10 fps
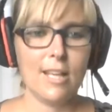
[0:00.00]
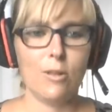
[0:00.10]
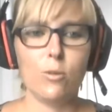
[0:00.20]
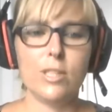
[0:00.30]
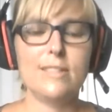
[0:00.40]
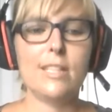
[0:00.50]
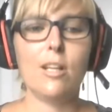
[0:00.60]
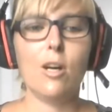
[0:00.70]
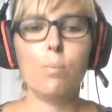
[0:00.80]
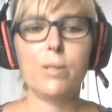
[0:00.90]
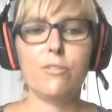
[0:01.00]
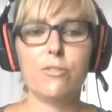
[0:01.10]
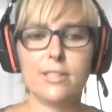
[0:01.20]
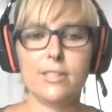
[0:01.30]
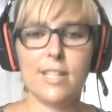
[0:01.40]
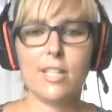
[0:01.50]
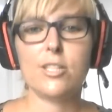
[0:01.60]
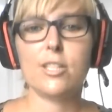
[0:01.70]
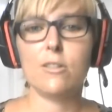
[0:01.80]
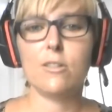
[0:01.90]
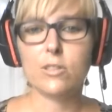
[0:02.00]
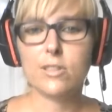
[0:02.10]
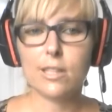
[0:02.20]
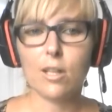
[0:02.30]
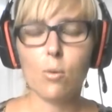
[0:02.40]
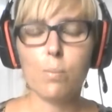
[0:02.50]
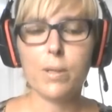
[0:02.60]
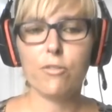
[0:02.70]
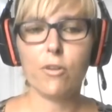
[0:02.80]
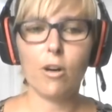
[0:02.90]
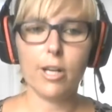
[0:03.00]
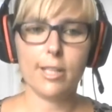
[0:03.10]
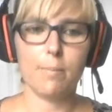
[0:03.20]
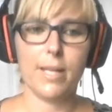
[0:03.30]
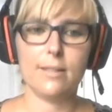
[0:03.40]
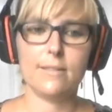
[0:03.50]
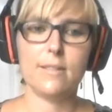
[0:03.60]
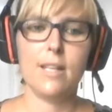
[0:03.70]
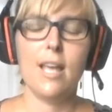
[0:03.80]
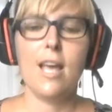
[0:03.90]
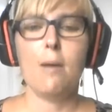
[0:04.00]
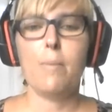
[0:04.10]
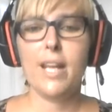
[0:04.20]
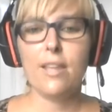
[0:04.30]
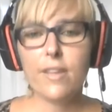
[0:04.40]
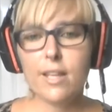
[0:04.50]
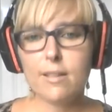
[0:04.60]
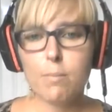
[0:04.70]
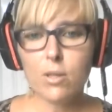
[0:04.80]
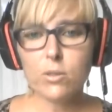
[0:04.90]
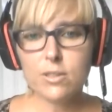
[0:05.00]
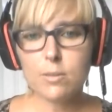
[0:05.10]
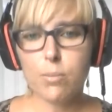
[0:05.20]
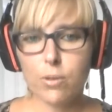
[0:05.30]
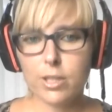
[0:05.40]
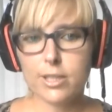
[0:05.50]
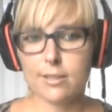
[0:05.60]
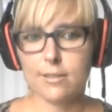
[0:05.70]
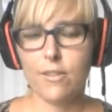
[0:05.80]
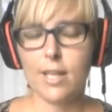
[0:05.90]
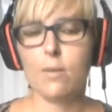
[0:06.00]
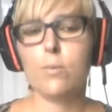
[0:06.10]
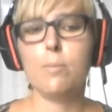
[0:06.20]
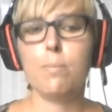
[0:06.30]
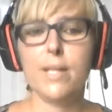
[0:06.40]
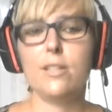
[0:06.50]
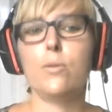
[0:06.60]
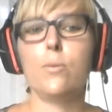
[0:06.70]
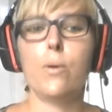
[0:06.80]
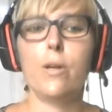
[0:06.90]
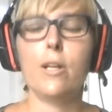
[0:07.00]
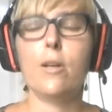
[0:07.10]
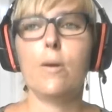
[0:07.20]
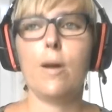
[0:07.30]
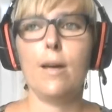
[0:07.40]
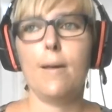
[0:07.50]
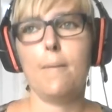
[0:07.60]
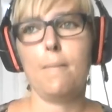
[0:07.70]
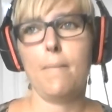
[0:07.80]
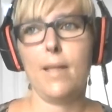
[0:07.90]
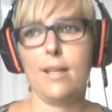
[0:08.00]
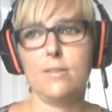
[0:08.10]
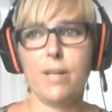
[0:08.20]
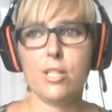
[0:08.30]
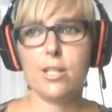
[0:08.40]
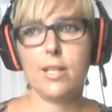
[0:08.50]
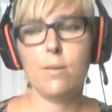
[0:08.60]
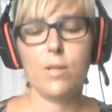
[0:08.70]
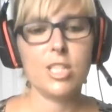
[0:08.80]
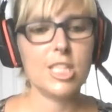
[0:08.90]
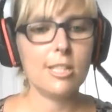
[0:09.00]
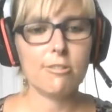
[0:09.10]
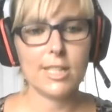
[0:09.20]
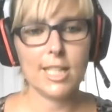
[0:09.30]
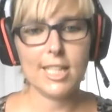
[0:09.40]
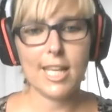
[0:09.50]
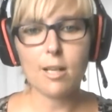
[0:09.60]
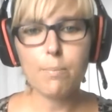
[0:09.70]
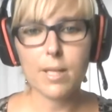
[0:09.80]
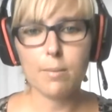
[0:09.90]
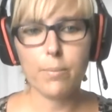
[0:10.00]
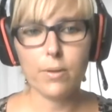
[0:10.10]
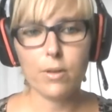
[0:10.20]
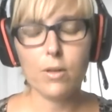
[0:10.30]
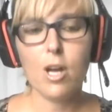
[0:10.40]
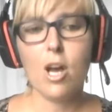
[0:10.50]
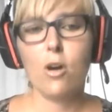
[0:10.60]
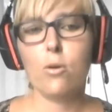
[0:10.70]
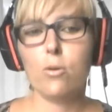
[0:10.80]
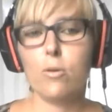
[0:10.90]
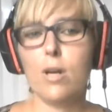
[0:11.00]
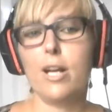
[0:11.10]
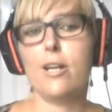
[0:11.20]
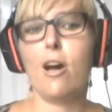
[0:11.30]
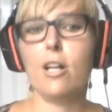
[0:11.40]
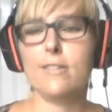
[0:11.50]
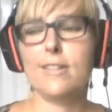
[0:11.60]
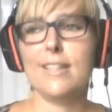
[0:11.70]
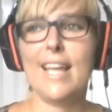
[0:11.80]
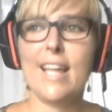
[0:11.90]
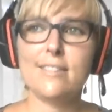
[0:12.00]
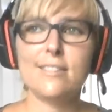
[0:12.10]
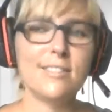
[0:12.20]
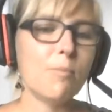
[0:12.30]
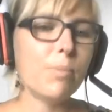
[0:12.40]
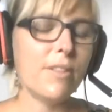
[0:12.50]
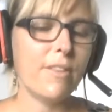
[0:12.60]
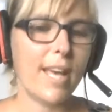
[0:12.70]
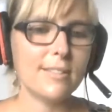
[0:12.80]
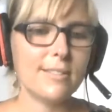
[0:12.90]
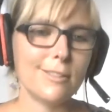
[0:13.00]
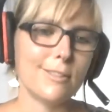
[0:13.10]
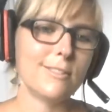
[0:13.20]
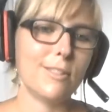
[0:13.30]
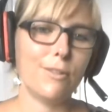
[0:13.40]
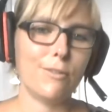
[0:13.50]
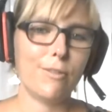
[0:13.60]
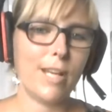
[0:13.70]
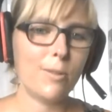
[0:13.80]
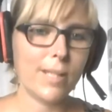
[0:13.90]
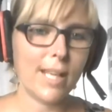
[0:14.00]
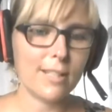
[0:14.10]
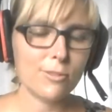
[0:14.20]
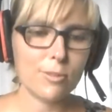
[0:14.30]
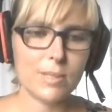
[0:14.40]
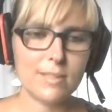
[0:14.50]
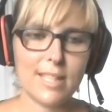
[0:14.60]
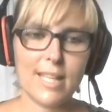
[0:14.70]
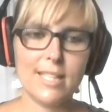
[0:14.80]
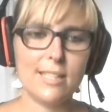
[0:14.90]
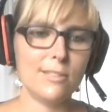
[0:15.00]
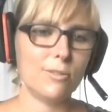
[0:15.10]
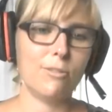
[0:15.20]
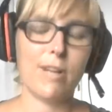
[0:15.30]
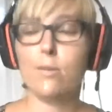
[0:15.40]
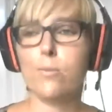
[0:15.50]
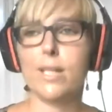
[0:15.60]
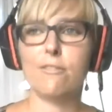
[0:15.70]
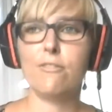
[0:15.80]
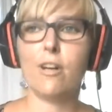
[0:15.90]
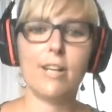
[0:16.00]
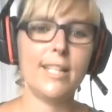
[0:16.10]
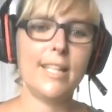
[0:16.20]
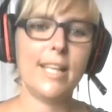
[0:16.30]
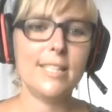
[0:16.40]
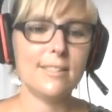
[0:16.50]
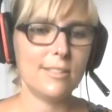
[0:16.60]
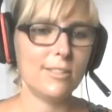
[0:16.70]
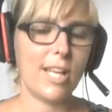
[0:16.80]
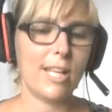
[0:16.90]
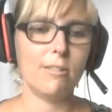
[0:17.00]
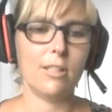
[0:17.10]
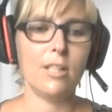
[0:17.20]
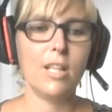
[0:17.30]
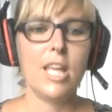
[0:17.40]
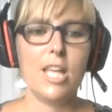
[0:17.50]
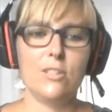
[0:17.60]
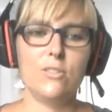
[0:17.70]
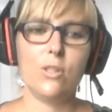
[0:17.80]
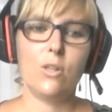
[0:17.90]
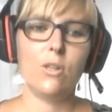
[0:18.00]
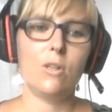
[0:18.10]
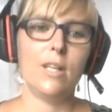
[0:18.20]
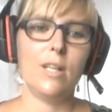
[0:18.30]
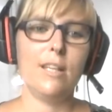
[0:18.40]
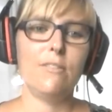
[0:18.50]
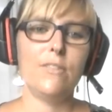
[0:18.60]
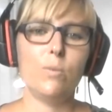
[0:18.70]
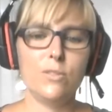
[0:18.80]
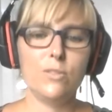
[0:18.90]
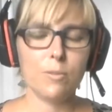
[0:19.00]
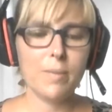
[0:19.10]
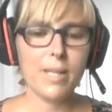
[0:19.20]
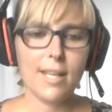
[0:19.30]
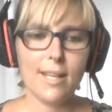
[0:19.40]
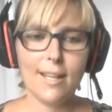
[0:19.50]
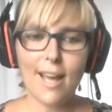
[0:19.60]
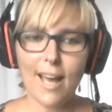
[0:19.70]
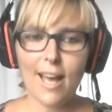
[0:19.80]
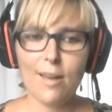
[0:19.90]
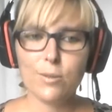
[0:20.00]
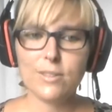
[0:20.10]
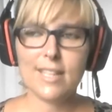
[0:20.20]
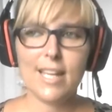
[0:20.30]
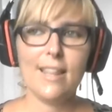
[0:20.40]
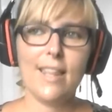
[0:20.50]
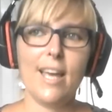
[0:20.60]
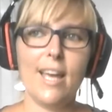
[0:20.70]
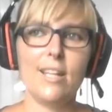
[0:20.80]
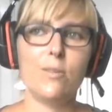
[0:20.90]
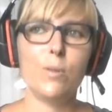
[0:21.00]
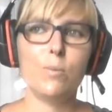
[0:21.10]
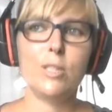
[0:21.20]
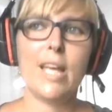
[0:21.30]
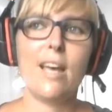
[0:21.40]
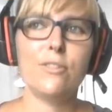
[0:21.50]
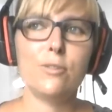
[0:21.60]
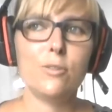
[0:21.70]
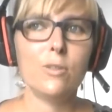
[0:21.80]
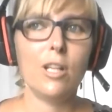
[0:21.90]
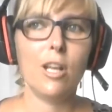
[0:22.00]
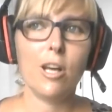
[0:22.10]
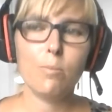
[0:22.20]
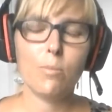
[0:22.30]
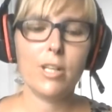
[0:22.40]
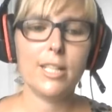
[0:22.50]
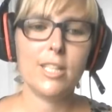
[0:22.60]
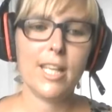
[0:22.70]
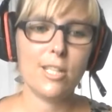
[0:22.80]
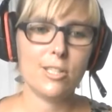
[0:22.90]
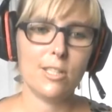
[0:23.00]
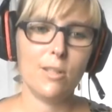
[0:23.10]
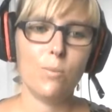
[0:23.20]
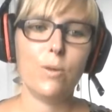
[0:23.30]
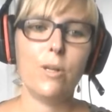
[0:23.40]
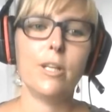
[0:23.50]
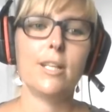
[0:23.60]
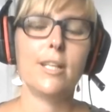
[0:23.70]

who are still open for discussion, who are still open for arguments. But I think the most important thing would be to work, um, especially with children and young people who are not yet sympathizers of right wing extremist ideas or right wing, far right ideas in general. So if it was for me, I would say that we would have to do a lot more educational work